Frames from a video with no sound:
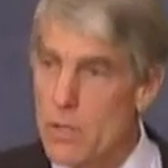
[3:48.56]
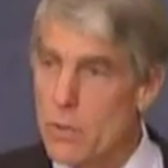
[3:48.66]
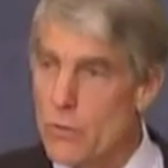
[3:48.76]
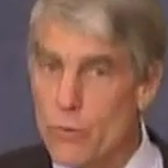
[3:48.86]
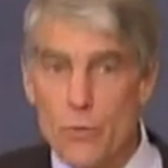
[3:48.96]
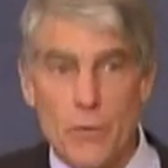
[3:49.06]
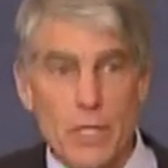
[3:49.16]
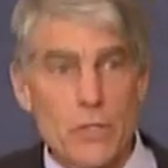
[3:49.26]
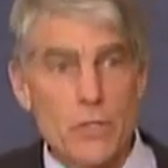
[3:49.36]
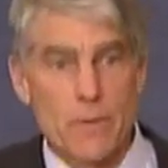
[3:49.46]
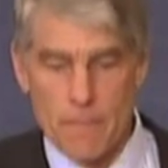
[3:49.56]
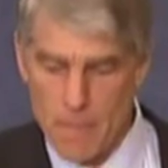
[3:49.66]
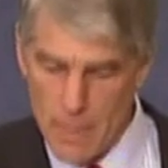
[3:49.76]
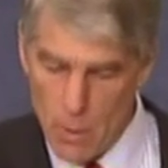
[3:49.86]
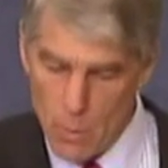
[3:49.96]
The truth is
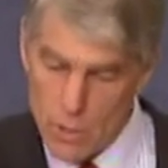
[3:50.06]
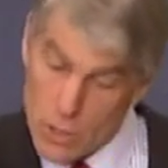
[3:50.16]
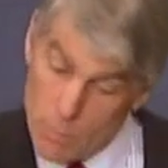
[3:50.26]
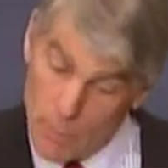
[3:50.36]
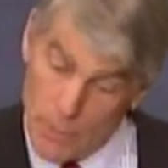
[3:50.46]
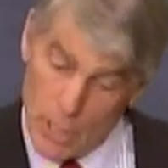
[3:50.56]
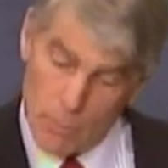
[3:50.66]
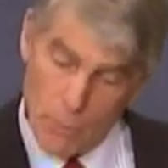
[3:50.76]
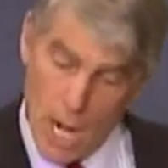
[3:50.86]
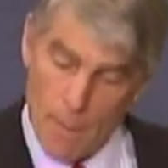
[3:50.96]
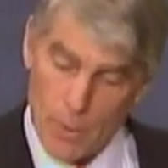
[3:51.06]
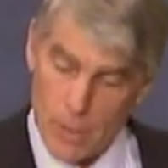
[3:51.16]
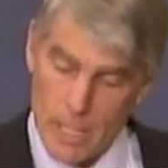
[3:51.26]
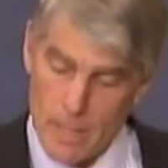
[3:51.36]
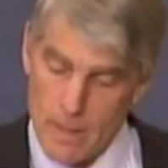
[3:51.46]
that when prepared
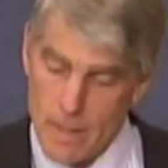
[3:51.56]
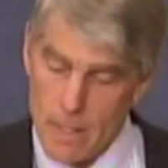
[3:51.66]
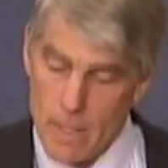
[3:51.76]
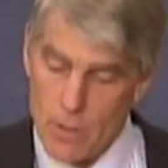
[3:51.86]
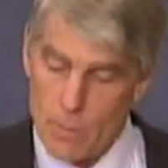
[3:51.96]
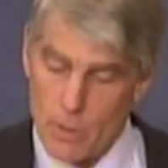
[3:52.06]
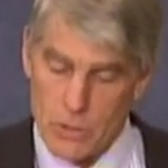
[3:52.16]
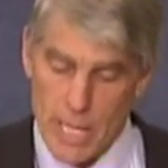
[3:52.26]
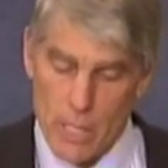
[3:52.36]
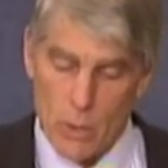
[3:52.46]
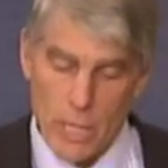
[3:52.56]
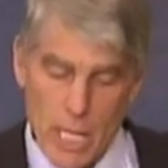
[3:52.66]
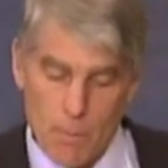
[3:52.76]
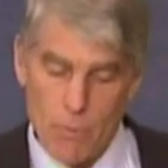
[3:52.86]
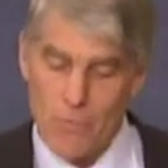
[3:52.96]
properly, the potato
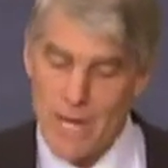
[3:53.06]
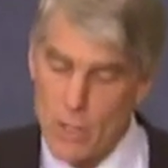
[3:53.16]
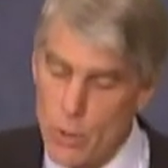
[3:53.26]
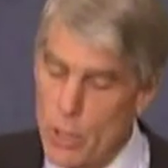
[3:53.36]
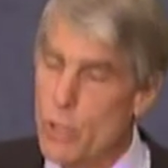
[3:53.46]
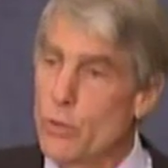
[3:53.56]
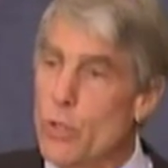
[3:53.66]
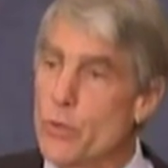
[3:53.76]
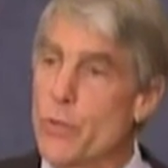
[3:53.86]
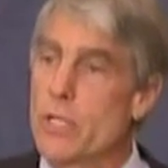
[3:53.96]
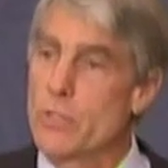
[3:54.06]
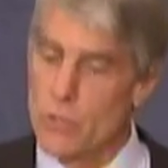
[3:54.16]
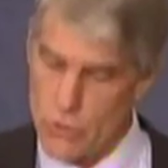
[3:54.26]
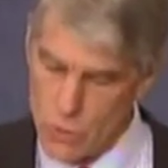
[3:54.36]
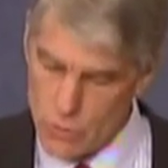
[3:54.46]
can provide critical nutrients to
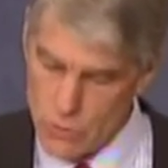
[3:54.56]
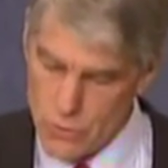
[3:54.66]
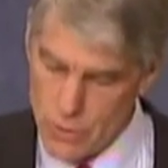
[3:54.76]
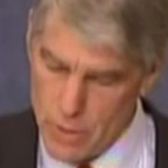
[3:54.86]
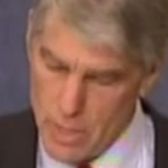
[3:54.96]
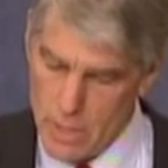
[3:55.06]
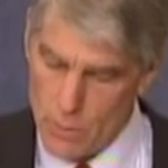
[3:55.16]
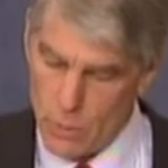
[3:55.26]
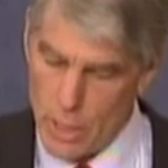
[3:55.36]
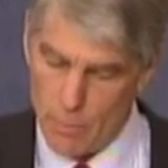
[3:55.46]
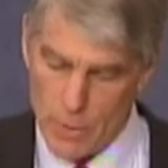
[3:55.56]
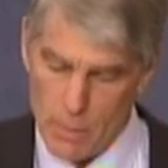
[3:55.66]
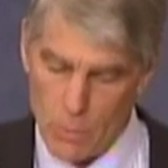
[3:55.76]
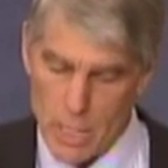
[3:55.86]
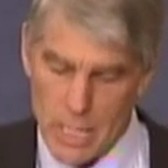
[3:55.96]
students that will help
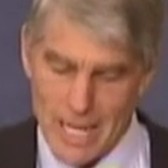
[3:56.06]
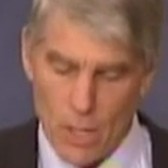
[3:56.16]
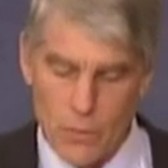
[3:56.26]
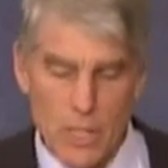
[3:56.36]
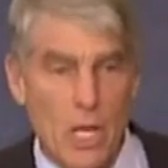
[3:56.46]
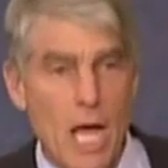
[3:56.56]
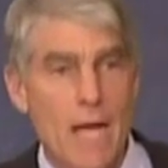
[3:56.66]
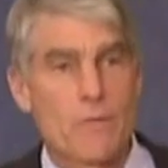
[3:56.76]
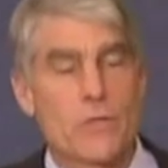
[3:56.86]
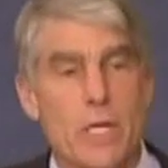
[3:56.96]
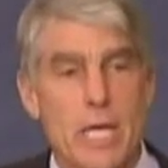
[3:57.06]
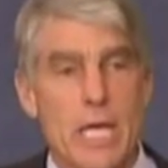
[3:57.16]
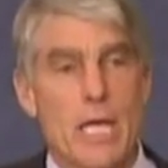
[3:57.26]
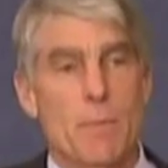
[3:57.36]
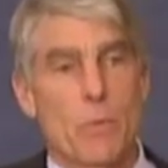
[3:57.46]
them lead healthy lives
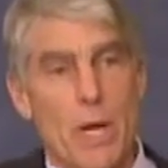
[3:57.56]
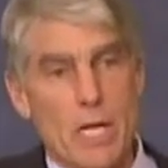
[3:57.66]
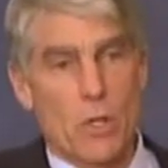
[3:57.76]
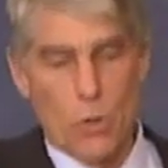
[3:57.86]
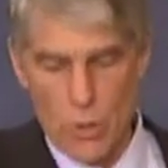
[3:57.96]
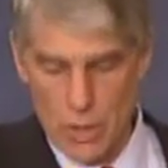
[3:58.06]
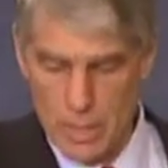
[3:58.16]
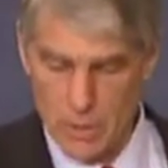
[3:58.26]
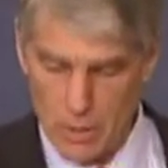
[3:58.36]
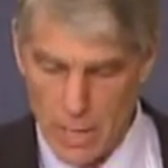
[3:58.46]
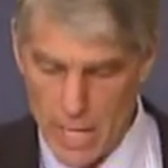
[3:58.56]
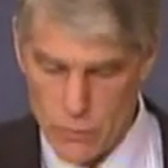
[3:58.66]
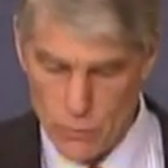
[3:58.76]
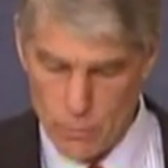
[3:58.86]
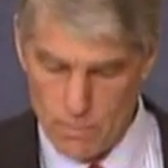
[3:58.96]
and be ready to learn in the
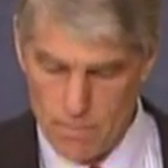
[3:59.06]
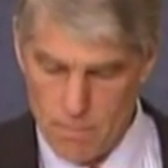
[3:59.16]
classroom.